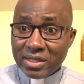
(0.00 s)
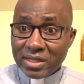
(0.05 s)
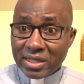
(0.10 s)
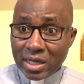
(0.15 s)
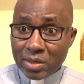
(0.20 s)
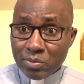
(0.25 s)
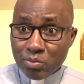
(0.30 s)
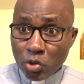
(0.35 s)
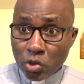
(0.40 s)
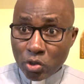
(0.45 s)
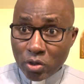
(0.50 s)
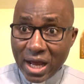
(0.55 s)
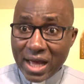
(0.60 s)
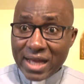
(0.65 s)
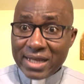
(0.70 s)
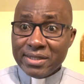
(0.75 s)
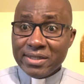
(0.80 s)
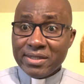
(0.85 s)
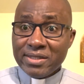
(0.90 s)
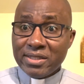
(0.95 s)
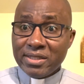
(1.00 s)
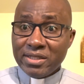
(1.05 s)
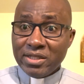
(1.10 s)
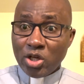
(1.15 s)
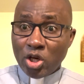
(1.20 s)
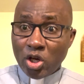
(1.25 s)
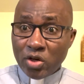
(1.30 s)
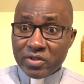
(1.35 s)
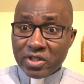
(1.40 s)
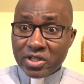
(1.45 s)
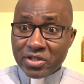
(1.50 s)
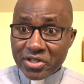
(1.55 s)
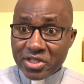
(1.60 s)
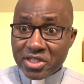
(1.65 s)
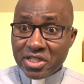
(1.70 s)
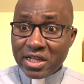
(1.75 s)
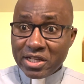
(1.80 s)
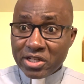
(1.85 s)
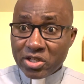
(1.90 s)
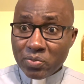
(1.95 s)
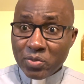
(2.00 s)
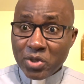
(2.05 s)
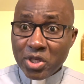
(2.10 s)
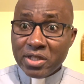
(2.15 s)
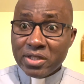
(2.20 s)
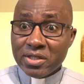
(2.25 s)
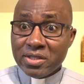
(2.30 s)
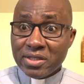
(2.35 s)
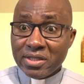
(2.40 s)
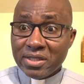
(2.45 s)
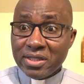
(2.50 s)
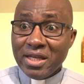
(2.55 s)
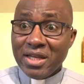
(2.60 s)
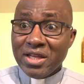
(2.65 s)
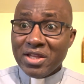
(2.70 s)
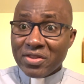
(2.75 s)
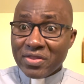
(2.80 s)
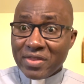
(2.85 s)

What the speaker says: and morality of the Christian community,